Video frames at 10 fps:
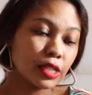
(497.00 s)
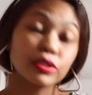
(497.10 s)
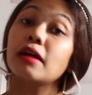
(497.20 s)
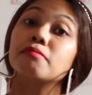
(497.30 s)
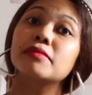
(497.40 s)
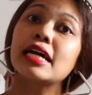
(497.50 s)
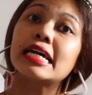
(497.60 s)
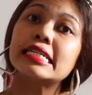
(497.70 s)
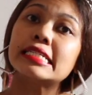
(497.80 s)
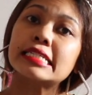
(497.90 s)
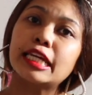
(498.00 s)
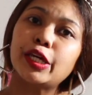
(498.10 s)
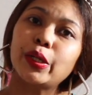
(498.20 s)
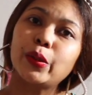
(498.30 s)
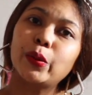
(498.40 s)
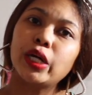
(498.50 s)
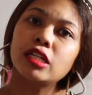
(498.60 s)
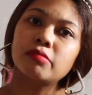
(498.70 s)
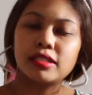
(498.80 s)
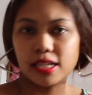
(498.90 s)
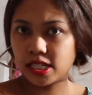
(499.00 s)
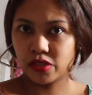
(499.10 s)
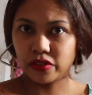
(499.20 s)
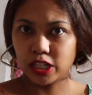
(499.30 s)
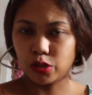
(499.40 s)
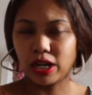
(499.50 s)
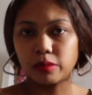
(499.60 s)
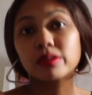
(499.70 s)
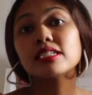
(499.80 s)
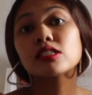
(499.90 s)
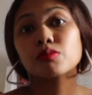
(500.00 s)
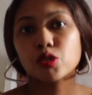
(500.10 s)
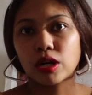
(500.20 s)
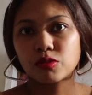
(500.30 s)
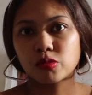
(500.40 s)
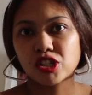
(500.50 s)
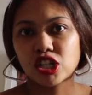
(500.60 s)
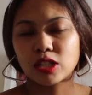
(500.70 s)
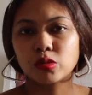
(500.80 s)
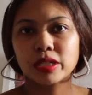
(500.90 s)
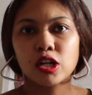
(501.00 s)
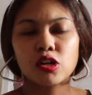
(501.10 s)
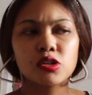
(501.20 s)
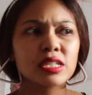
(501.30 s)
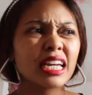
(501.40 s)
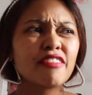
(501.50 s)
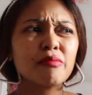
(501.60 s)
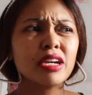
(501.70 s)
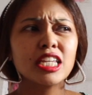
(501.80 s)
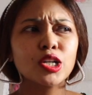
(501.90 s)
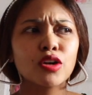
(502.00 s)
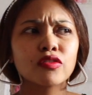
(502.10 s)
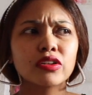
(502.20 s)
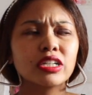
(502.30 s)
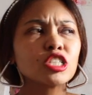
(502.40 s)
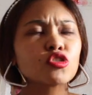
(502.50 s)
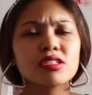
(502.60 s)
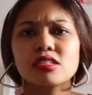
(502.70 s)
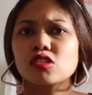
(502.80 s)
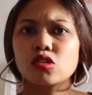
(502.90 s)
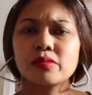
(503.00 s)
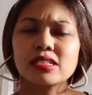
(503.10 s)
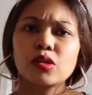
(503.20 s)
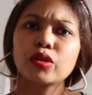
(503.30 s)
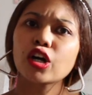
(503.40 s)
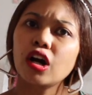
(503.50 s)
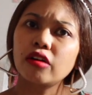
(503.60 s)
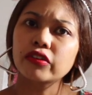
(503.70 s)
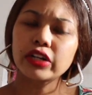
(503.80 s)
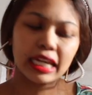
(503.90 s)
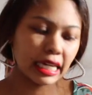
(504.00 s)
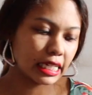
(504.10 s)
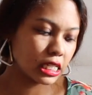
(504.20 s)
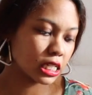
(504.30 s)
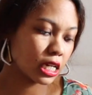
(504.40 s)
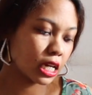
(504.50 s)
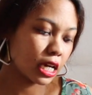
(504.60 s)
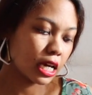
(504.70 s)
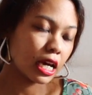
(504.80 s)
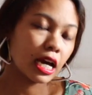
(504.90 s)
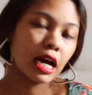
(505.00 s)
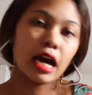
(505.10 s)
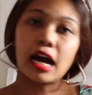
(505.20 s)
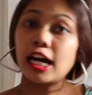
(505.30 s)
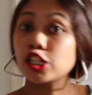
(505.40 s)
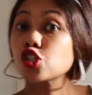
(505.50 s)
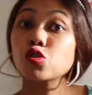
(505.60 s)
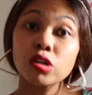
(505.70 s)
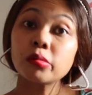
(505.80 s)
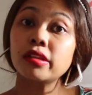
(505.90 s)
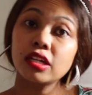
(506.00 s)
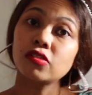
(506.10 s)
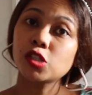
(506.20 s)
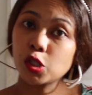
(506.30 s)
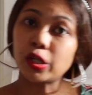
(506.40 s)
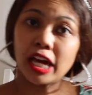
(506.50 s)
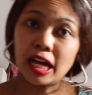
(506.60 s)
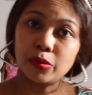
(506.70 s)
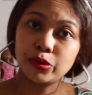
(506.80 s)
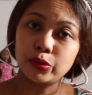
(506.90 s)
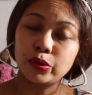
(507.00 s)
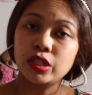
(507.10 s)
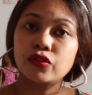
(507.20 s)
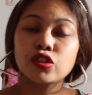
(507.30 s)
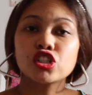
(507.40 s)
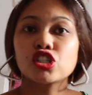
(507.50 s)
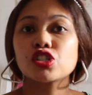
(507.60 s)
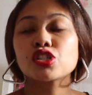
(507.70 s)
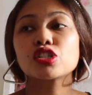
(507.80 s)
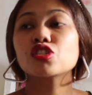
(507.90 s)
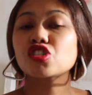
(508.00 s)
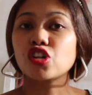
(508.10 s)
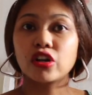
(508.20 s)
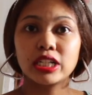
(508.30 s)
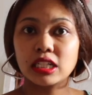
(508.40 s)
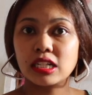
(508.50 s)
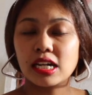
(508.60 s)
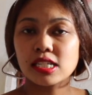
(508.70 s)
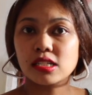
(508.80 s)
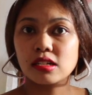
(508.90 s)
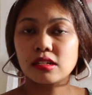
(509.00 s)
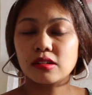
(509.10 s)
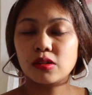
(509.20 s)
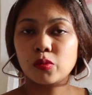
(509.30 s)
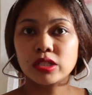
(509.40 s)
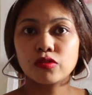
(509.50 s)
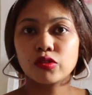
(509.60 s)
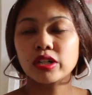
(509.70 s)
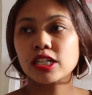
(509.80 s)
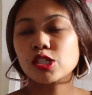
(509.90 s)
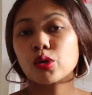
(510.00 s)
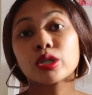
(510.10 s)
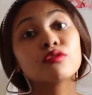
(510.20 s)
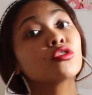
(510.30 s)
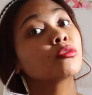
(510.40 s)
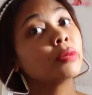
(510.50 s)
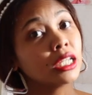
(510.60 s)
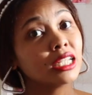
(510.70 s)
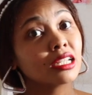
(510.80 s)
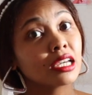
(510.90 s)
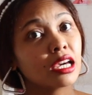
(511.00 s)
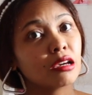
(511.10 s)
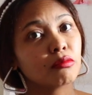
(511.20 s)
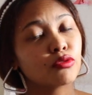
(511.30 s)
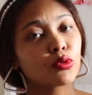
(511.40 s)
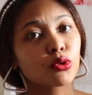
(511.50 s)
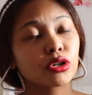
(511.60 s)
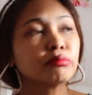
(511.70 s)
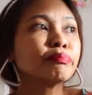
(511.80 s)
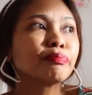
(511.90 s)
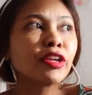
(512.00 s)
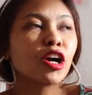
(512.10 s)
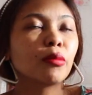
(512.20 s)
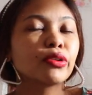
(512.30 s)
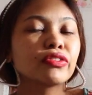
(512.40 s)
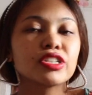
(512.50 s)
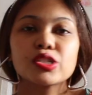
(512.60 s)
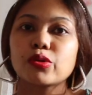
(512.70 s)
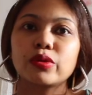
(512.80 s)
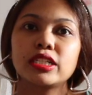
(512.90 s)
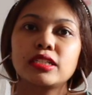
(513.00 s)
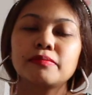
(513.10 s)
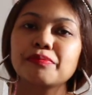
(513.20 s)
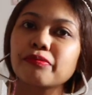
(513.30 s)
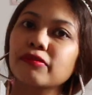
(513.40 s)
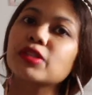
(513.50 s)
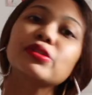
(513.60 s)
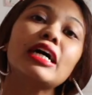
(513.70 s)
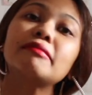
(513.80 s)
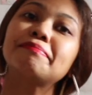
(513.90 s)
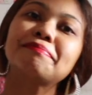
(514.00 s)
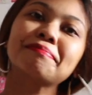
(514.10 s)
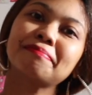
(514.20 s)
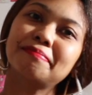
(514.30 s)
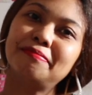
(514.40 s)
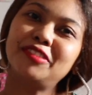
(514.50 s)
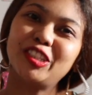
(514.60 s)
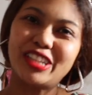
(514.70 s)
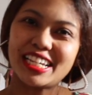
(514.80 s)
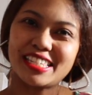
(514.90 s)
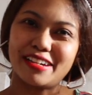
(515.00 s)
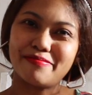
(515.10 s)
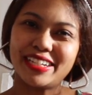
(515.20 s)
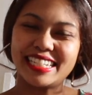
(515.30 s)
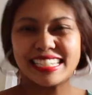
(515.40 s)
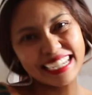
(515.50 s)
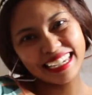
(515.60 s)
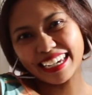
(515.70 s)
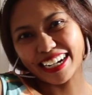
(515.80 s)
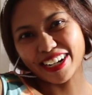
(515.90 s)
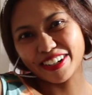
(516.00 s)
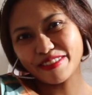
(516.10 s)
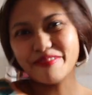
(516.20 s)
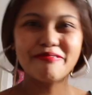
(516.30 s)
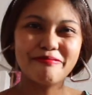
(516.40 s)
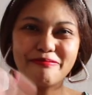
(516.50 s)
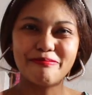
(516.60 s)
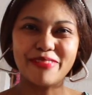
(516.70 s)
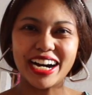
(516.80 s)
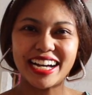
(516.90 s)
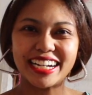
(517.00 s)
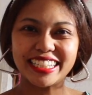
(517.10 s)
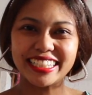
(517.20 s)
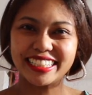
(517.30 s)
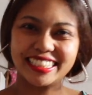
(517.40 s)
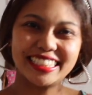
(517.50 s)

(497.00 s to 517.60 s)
So yeah, see you in my next video, and please subscribe to my channel because I have many other interesting topics I'm going to cover, and I truly believe it's going to help you if you're just starting as a wedding florist or if you've been in the game for a couple of years already. So yeah, see you next time. Take care. Bye.